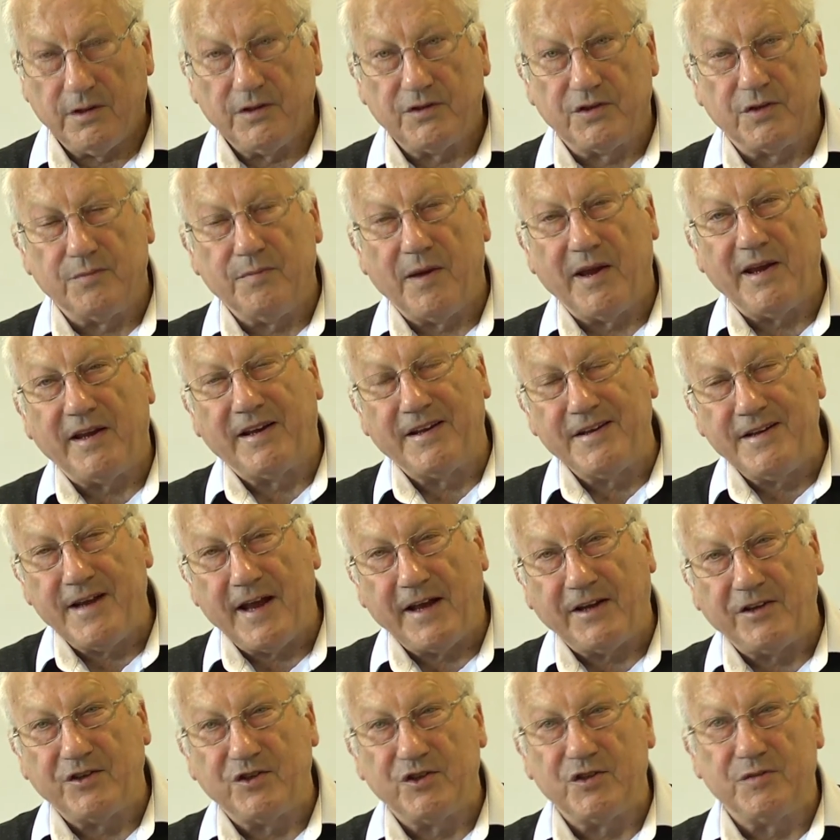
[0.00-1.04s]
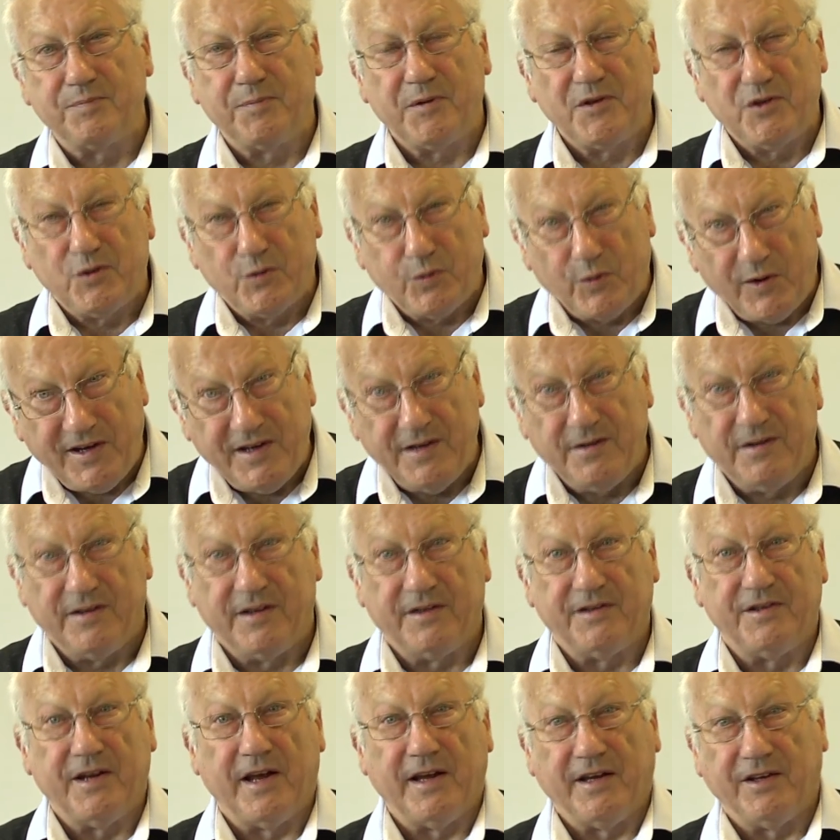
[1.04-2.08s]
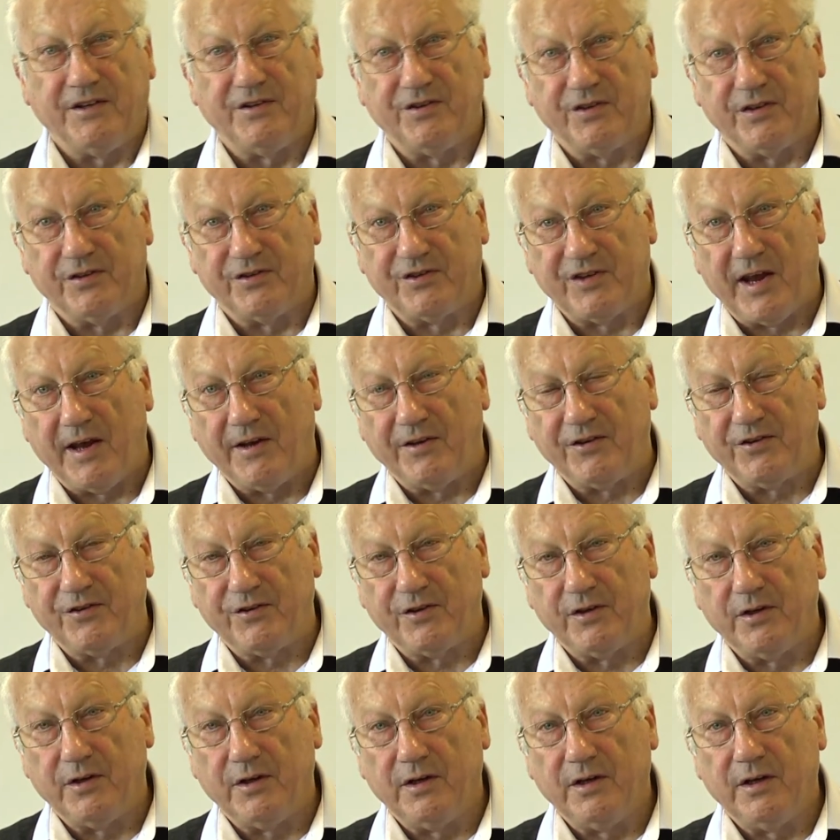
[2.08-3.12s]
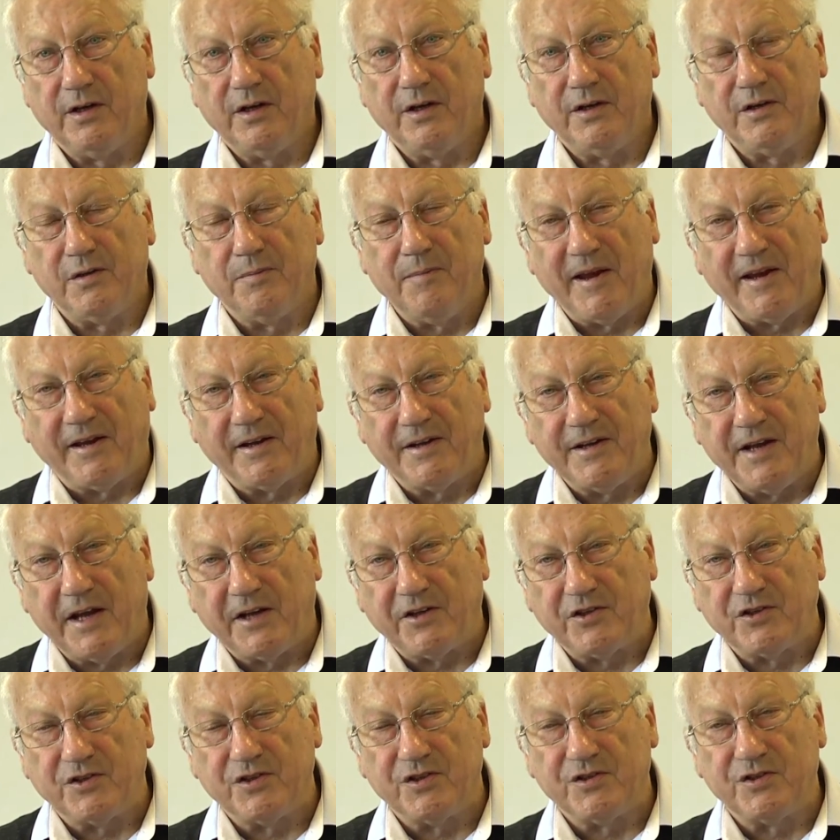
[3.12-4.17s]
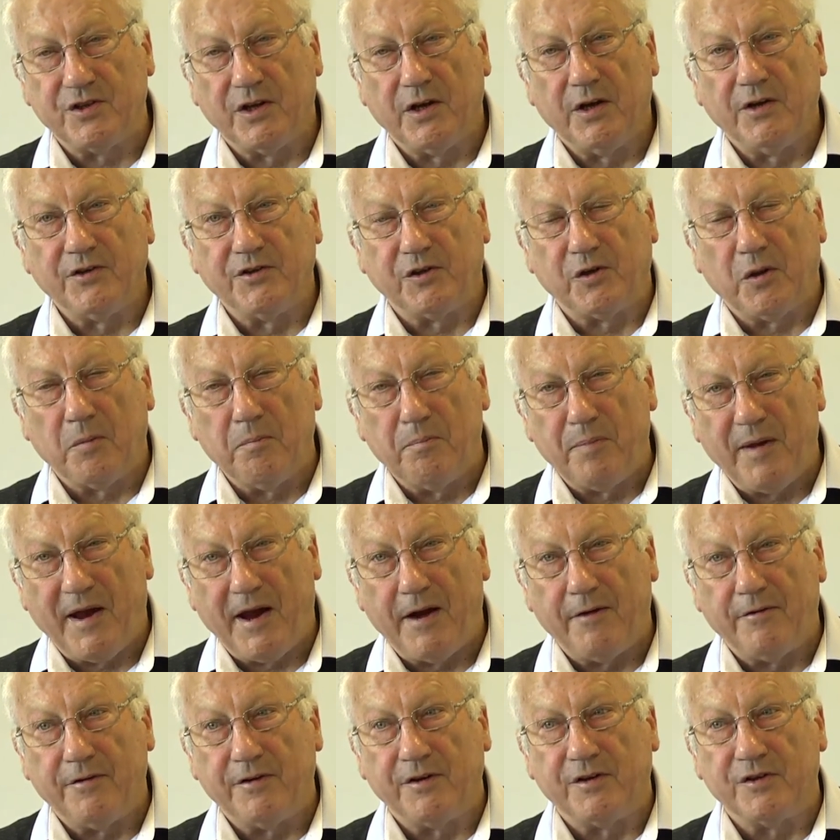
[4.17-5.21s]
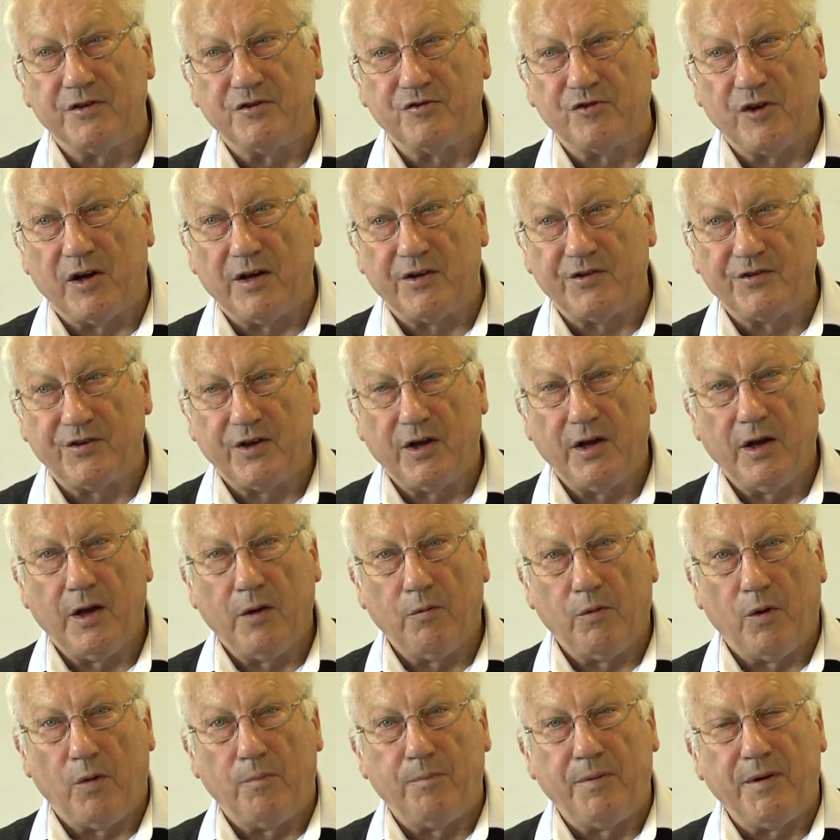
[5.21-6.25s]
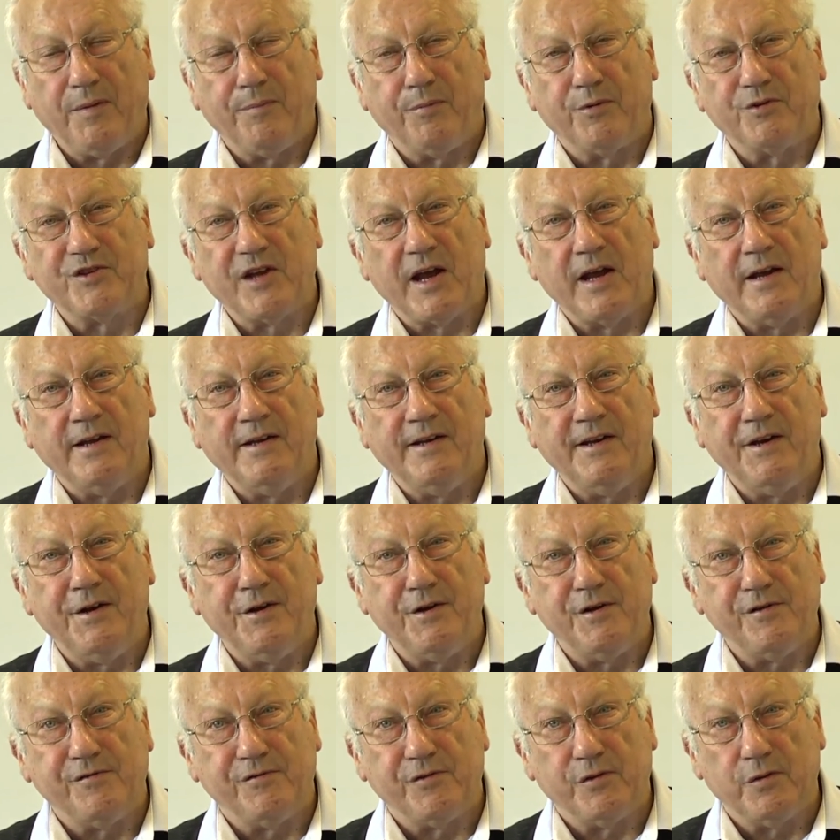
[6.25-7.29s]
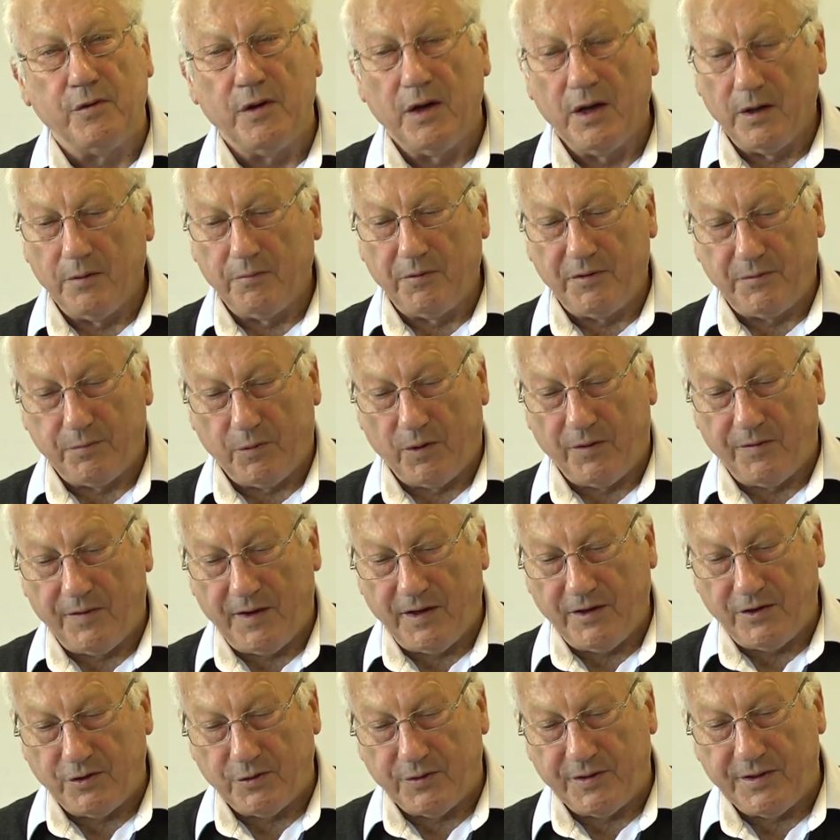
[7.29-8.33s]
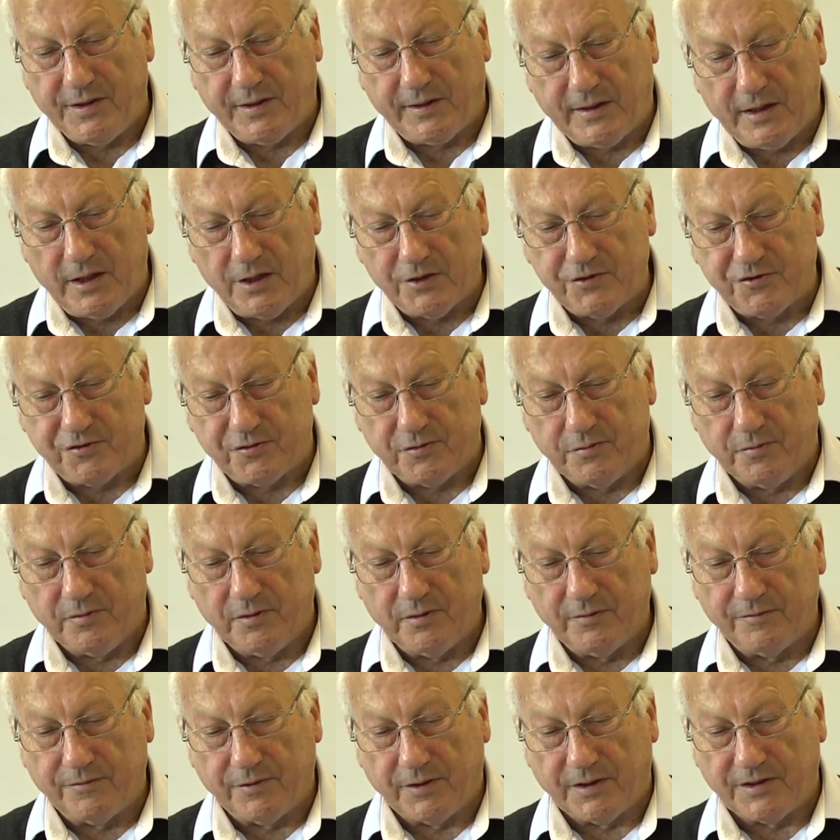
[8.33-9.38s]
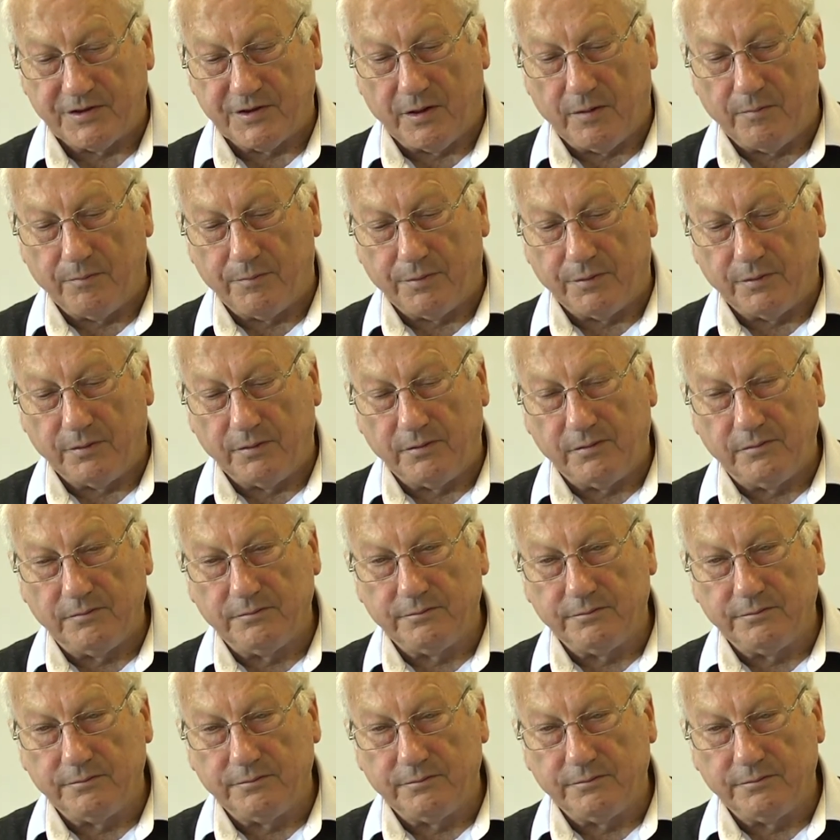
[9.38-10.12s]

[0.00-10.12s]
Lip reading: to make connections between the data sets, to make connections to compare and contrast what people say in an interview with what they do in a classroom, for example.